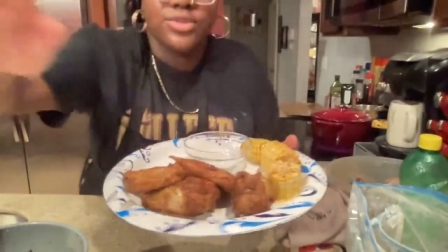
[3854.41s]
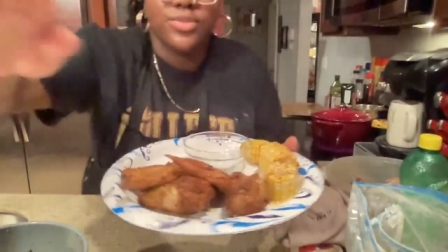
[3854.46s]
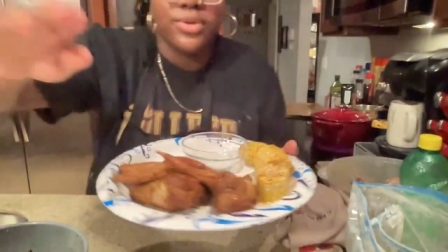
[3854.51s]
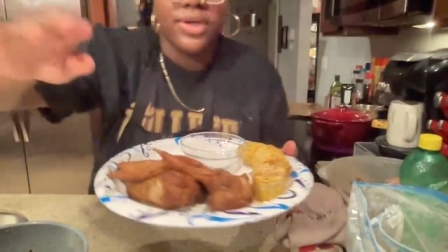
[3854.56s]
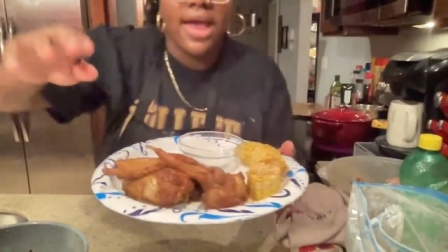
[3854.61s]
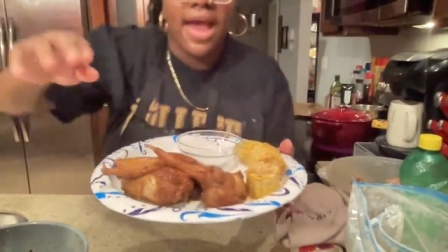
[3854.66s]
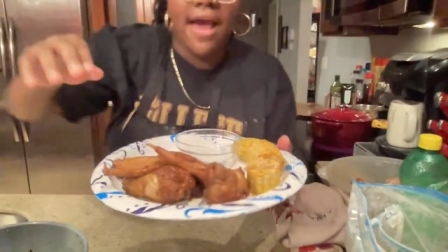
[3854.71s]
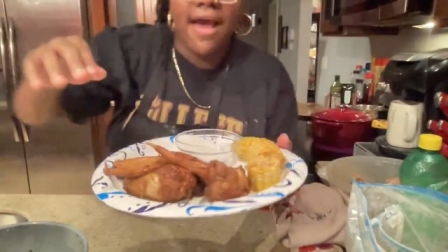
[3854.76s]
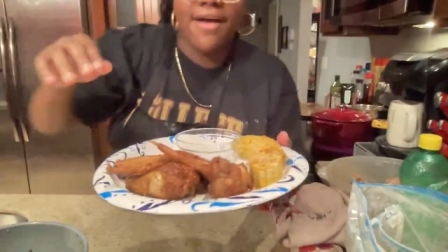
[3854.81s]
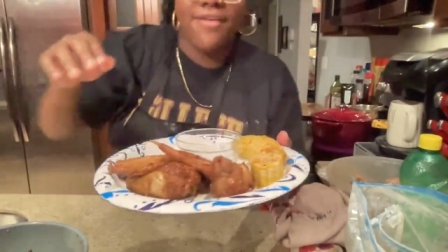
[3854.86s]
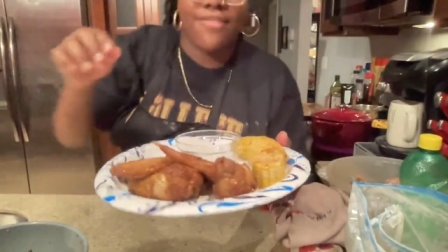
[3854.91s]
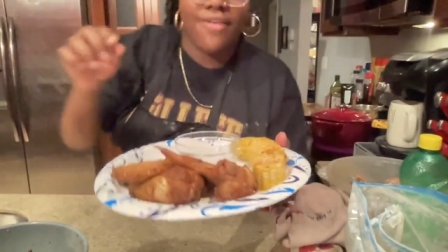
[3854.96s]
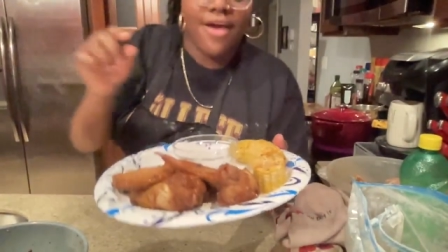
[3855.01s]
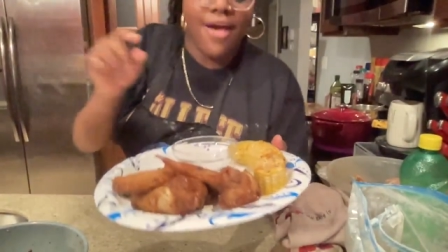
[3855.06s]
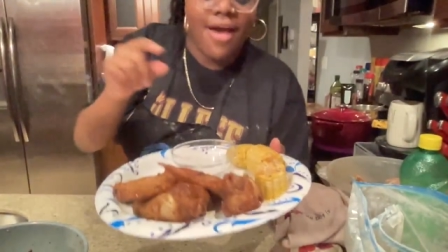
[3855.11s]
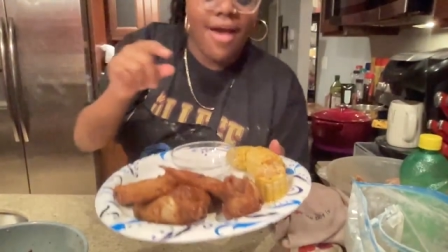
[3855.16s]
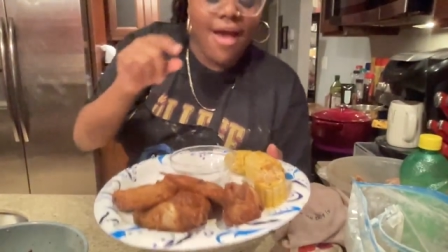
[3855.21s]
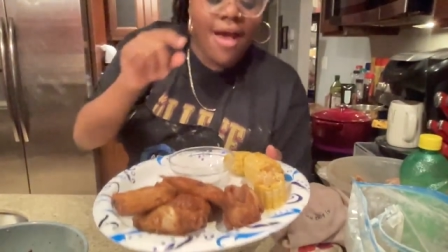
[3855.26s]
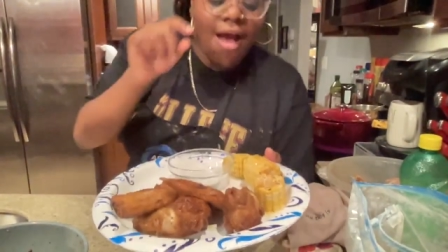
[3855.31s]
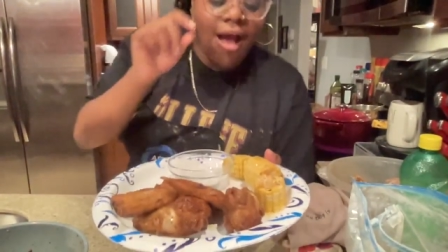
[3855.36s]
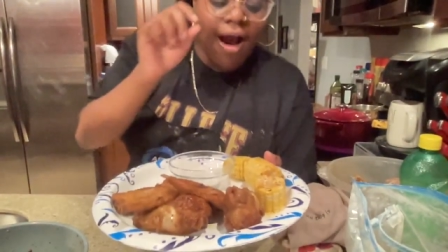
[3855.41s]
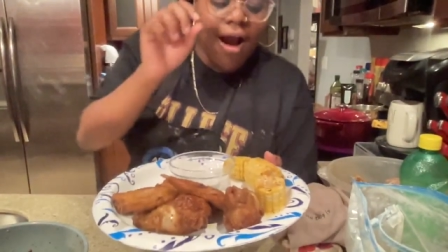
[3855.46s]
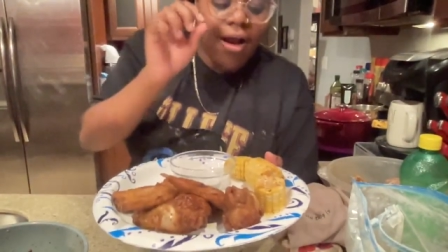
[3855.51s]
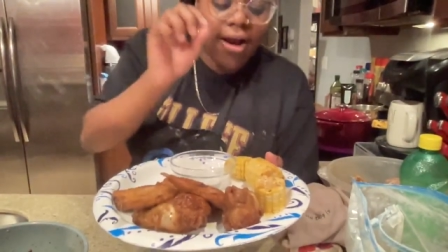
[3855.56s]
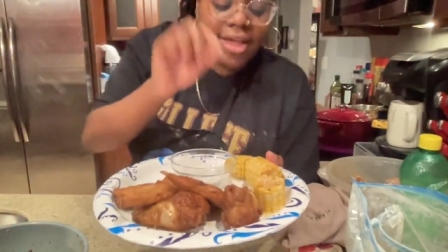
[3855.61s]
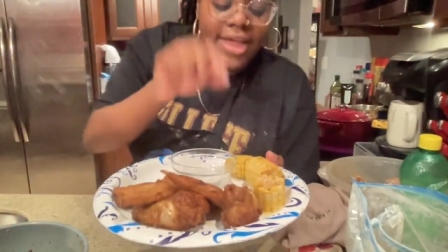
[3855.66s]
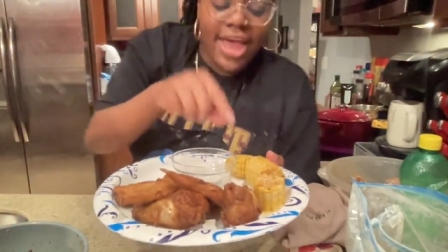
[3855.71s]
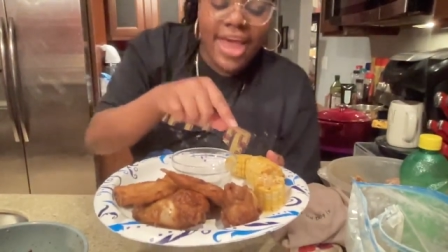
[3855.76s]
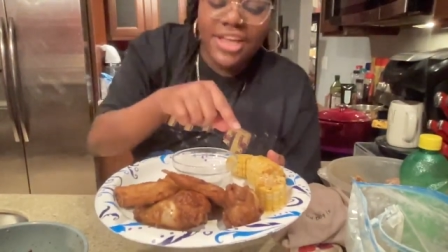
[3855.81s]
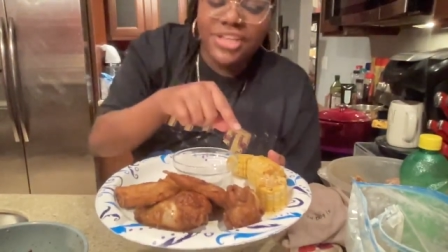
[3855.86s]
We have our
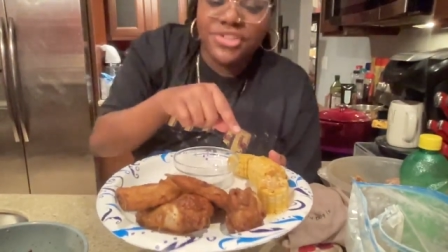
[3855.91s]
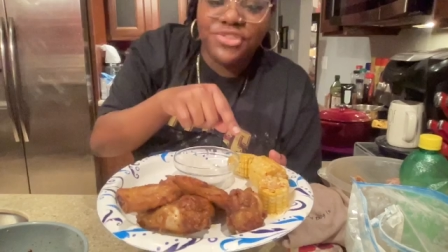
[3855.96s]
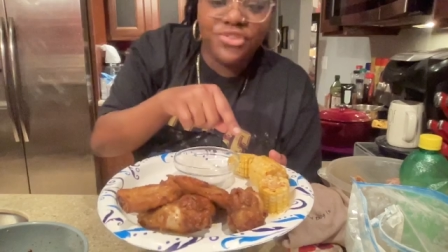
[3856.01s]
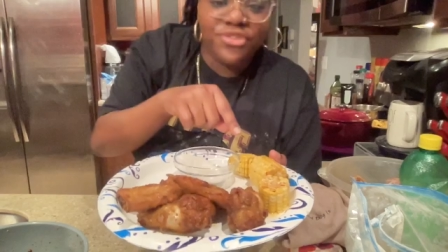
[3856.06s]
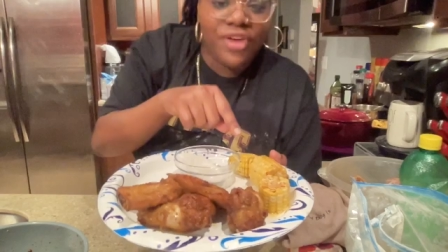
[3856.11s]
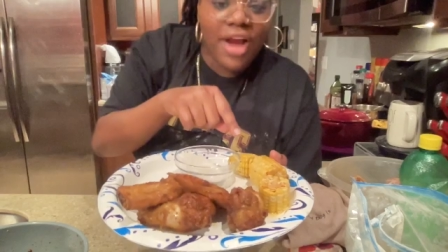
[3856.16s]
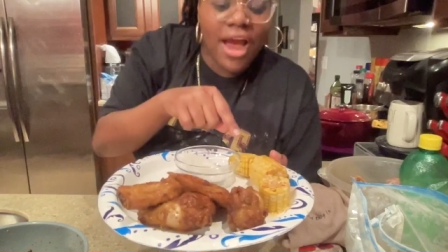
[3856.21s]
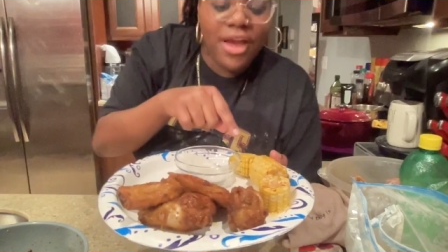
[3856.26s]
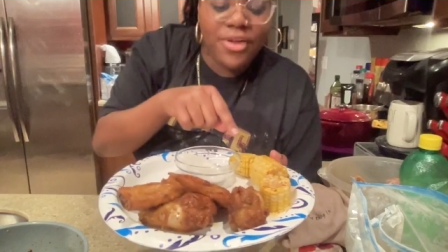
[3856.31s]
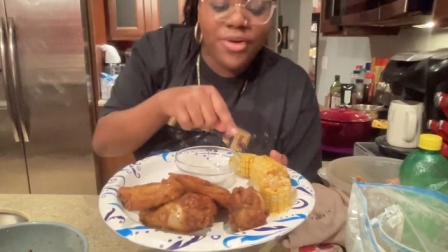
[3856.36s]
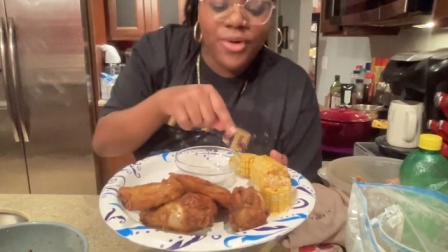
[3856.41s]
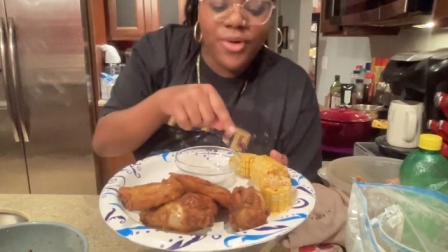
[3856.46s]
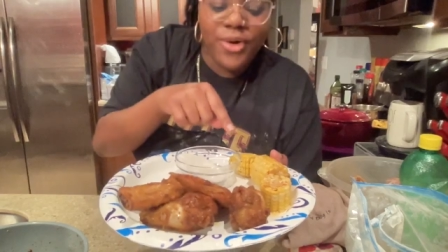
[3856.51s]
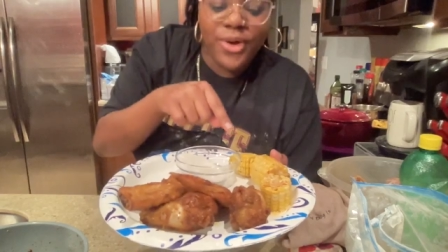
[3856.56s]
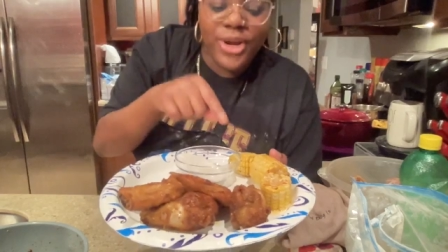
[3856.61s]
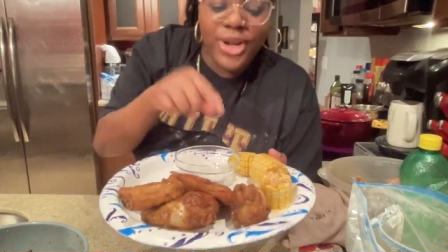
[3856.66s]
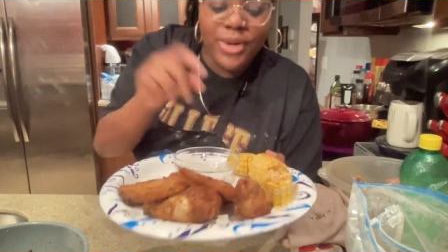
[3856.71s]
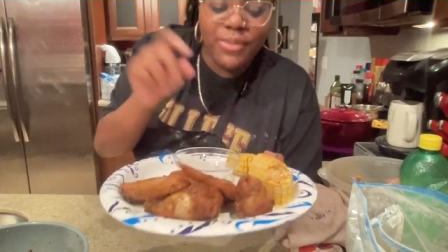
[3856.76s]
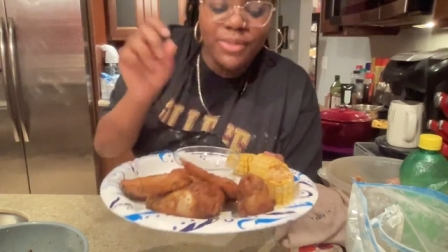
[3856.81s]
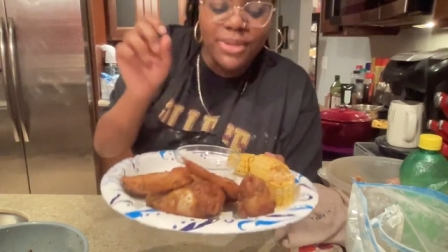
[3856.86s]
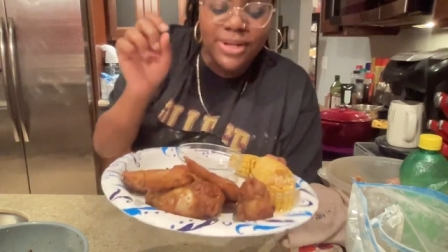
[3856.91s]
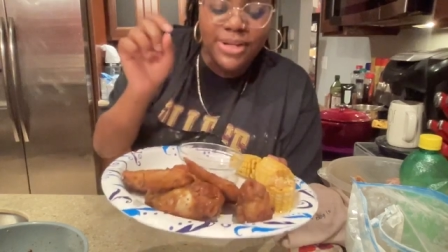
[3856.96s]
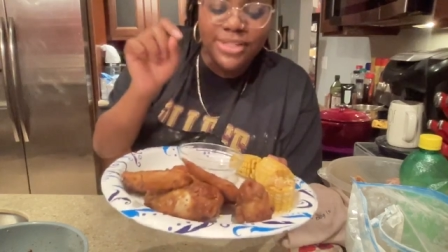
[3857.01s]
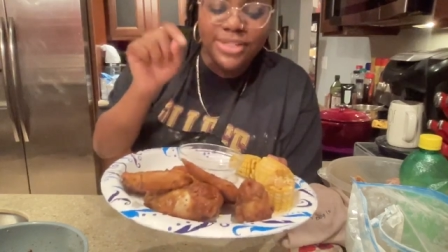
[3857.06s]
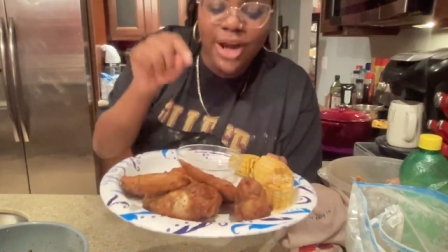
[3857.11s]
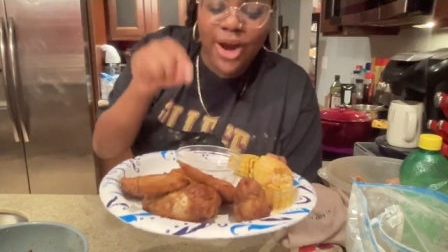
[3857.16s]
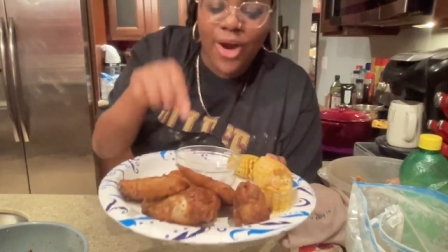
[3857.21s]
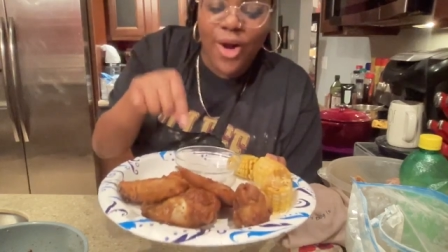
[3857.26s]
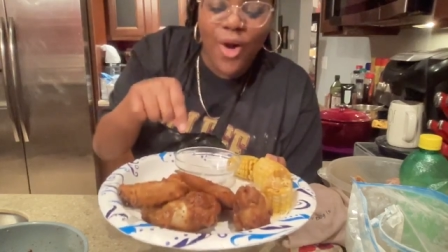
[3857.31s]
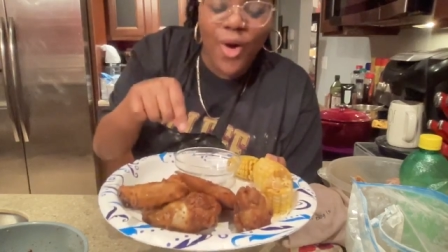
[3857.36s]
Cajun fried corn nibblers,
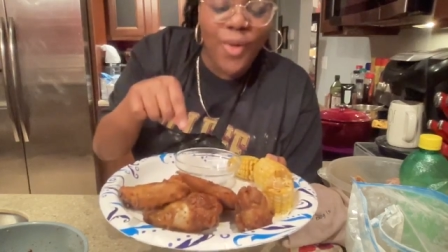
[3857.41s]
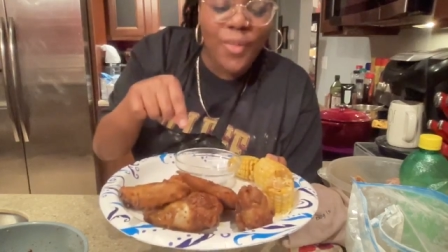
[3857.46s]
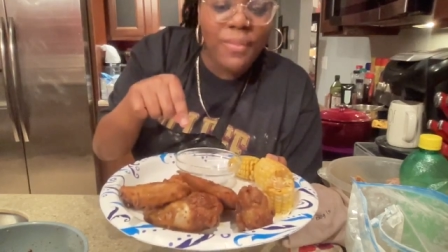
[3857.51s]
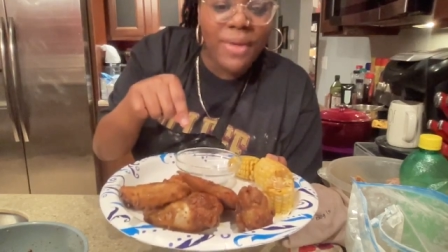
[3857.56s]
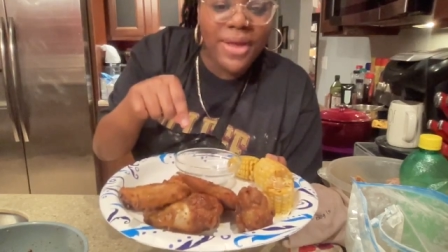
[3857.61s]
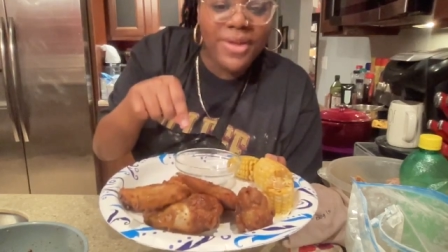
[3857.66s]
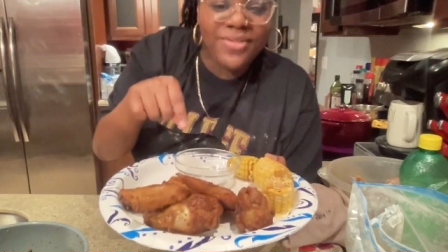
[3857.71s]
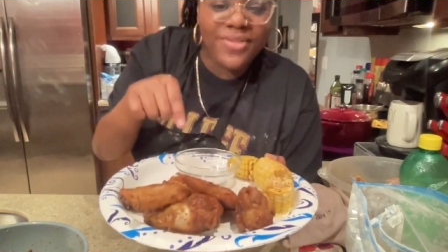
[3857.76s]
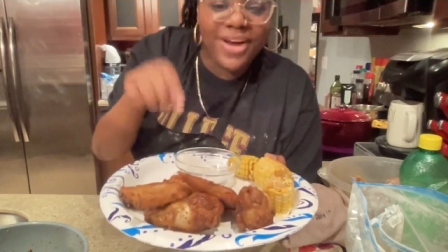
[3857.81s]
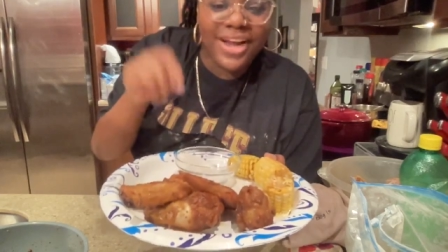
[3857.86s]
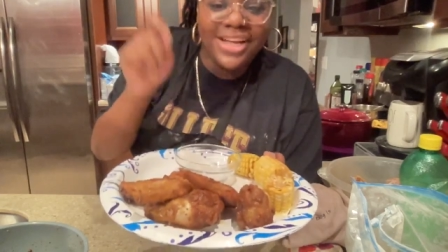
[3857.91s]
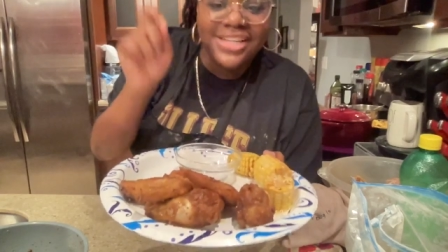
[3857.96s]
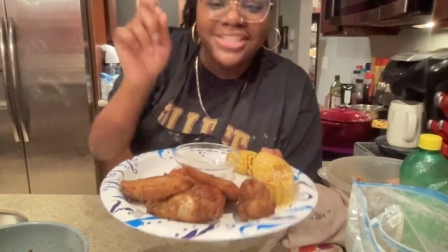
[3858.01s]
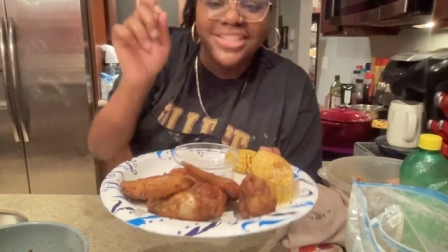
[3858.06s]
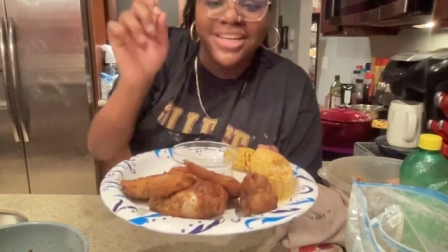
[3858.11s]
our homemade ranch,